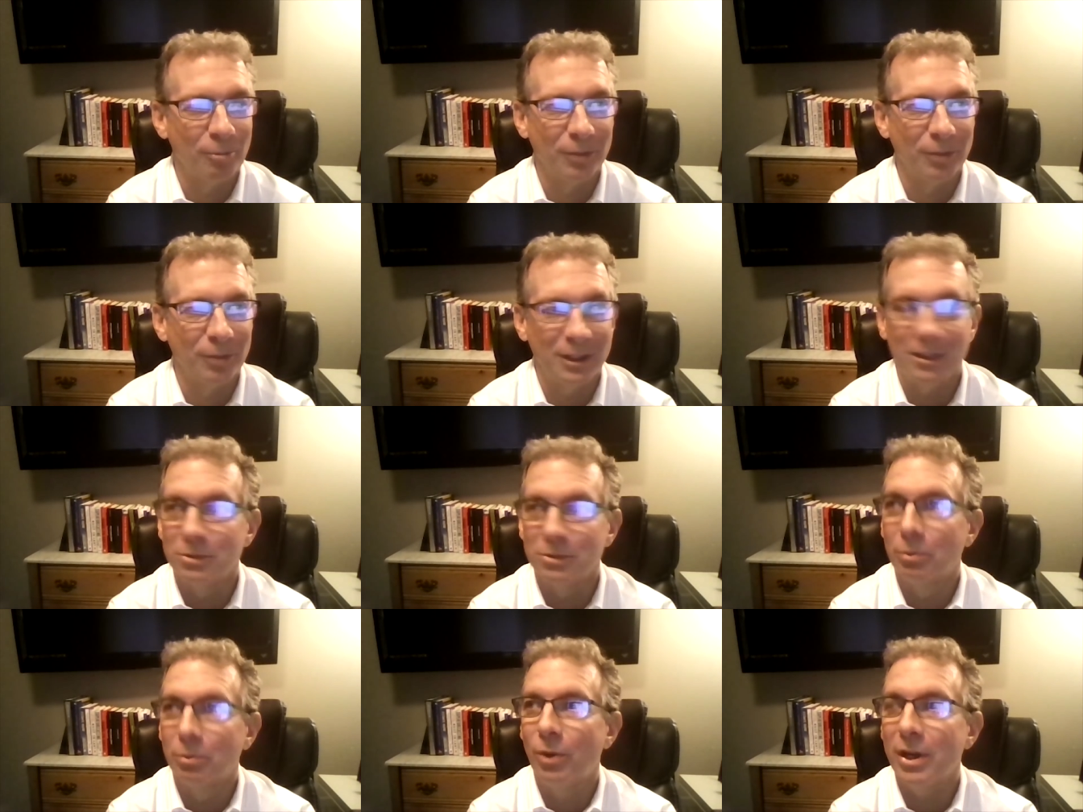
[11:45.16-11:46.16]
It is
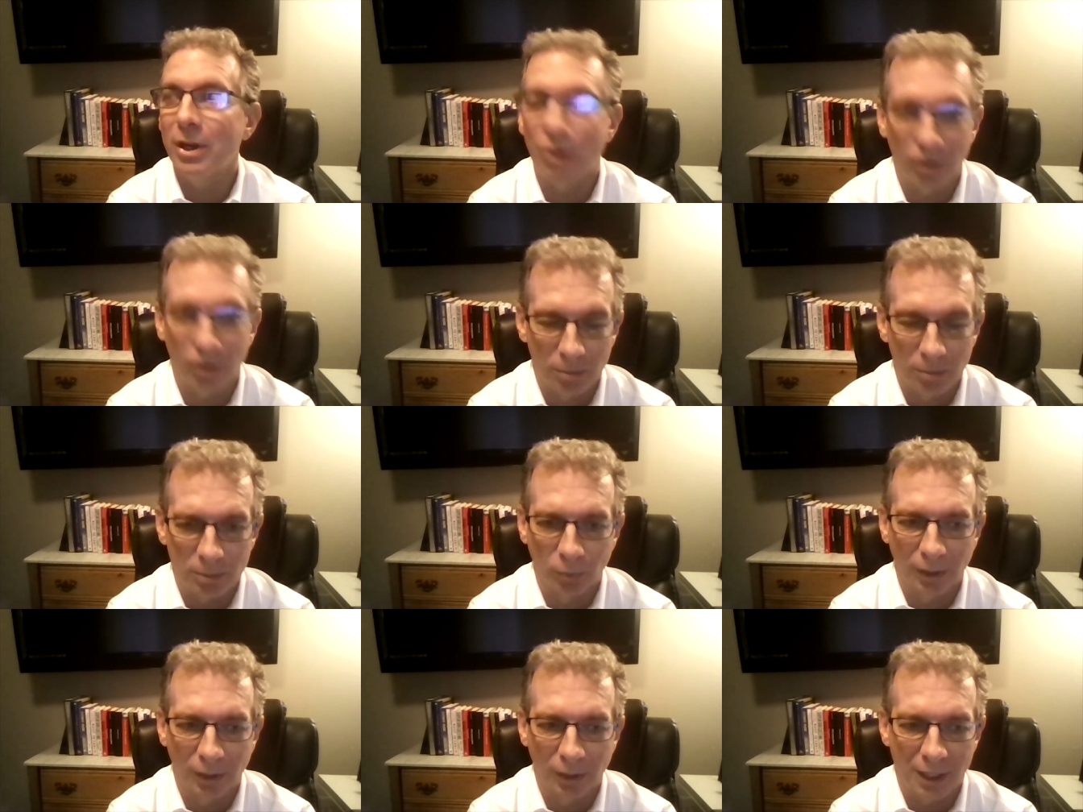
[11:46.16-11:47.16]
way harder than people
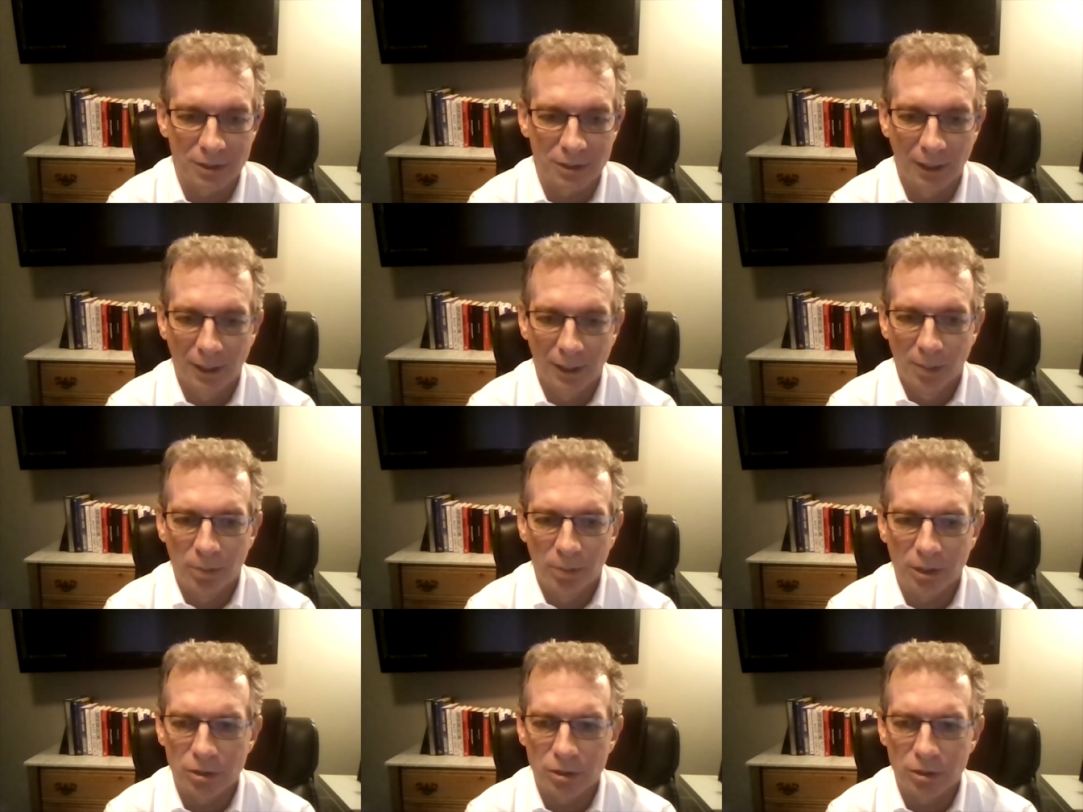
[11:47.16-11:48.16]
realize,
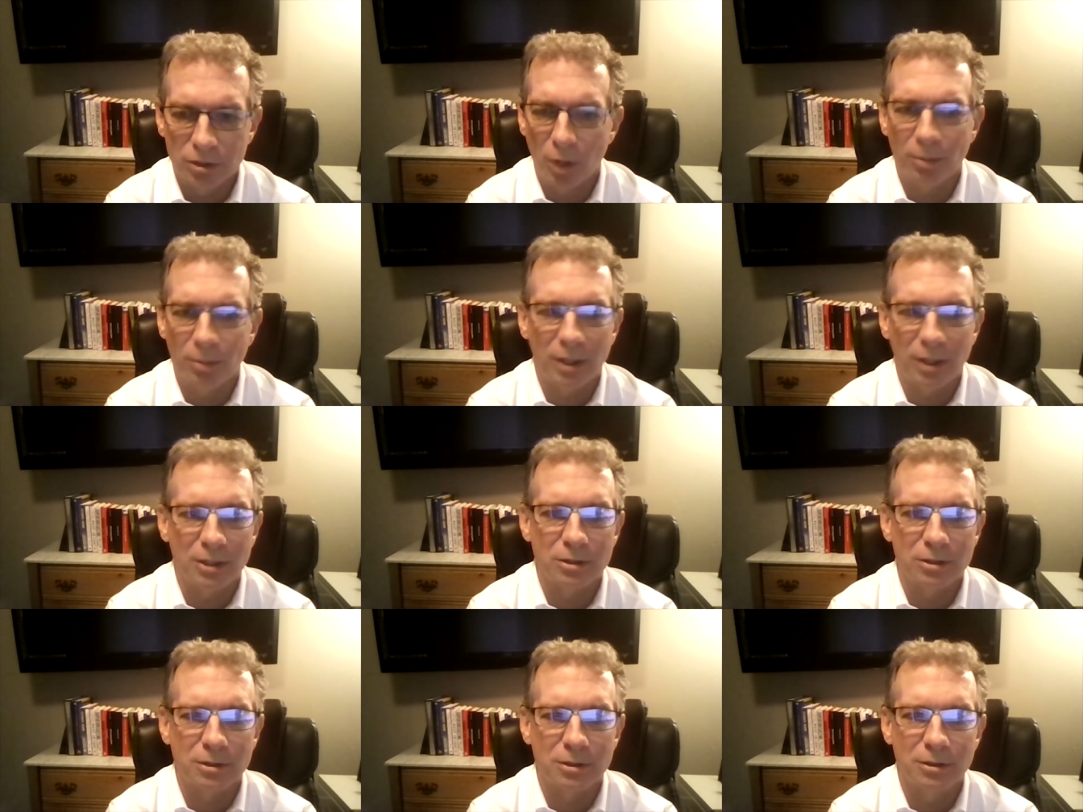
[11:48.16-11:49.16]
because smart money
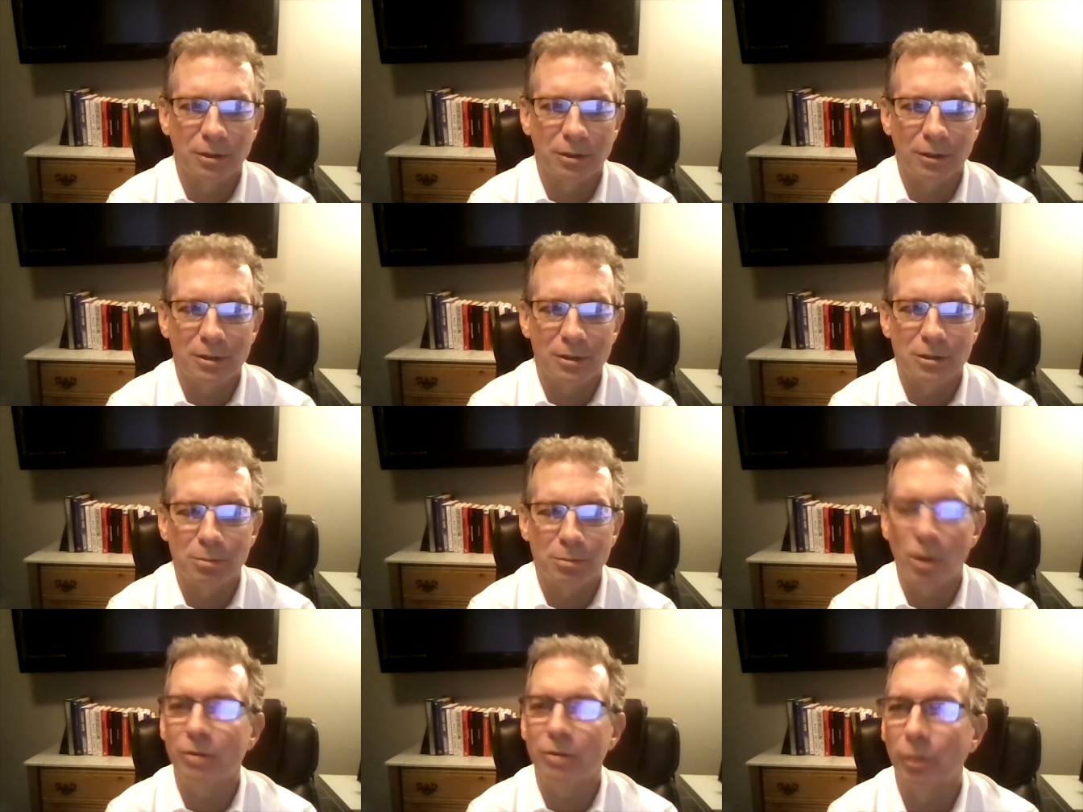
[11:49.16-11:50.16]
is
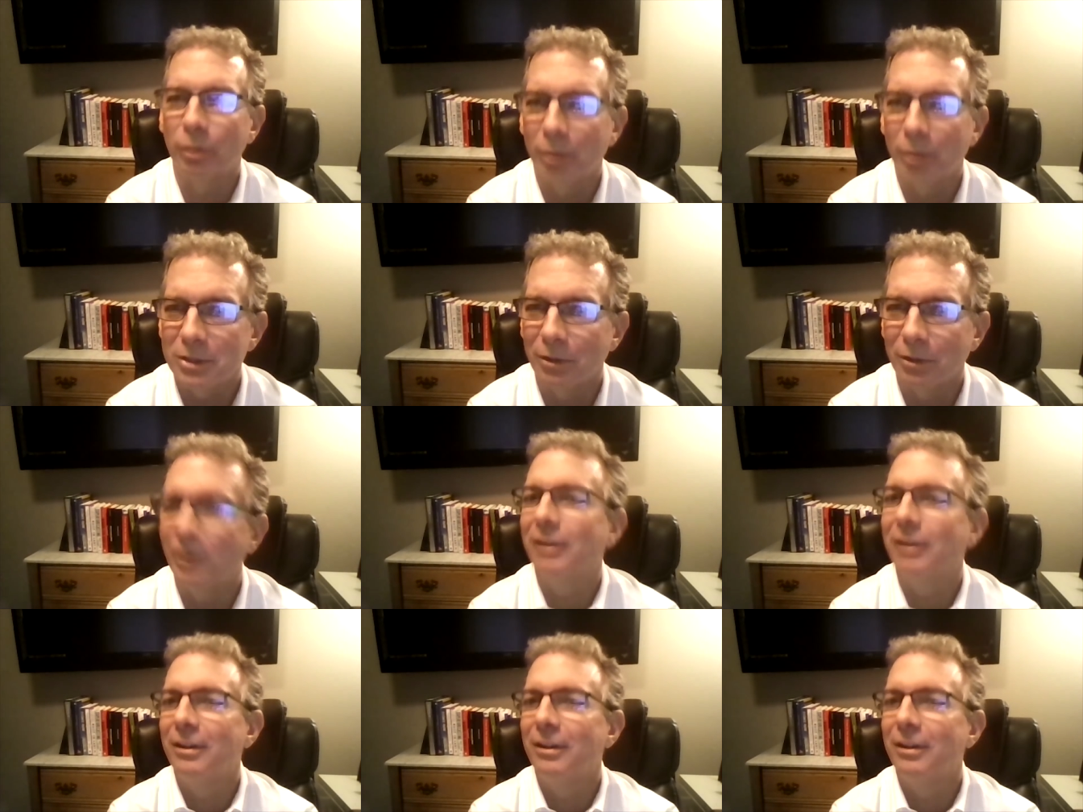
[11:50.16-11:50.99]
smart for a reason, right?